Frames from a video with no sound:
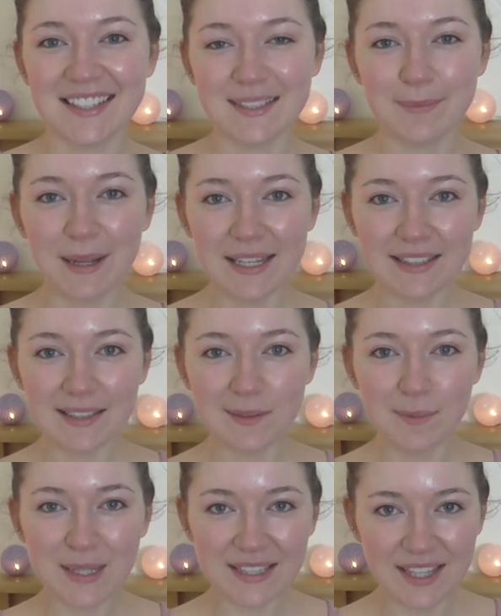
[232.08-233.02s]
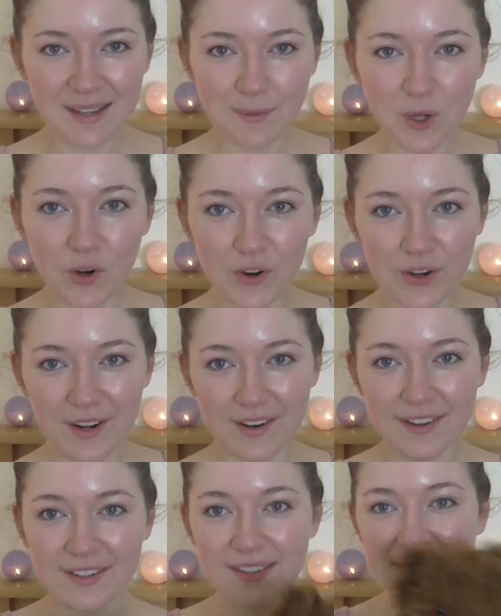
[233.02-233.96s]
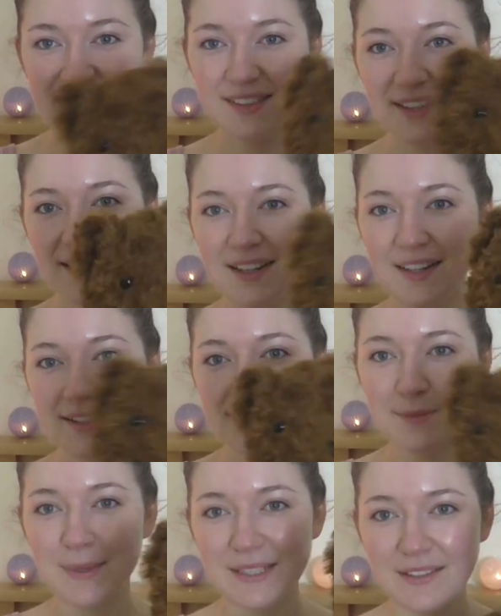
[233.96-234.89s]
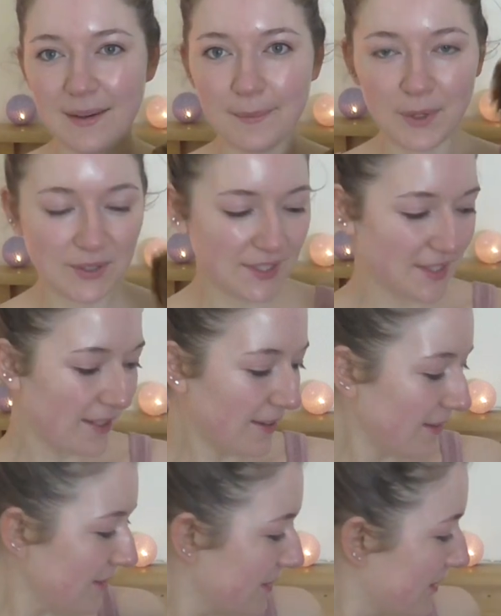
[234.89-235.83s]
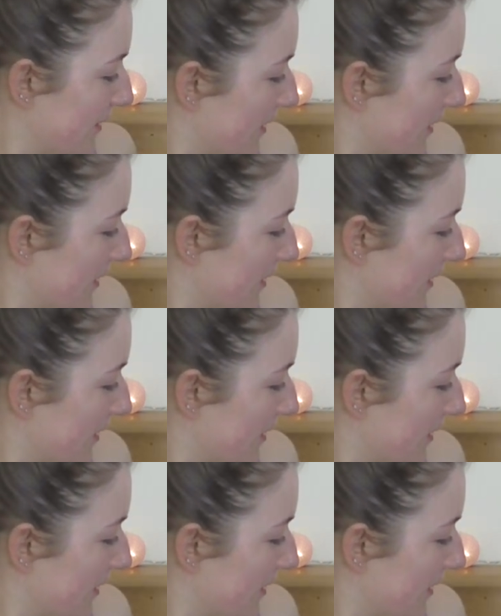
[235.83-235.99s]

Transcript: That's my little bedtime corner. And bedtime monster.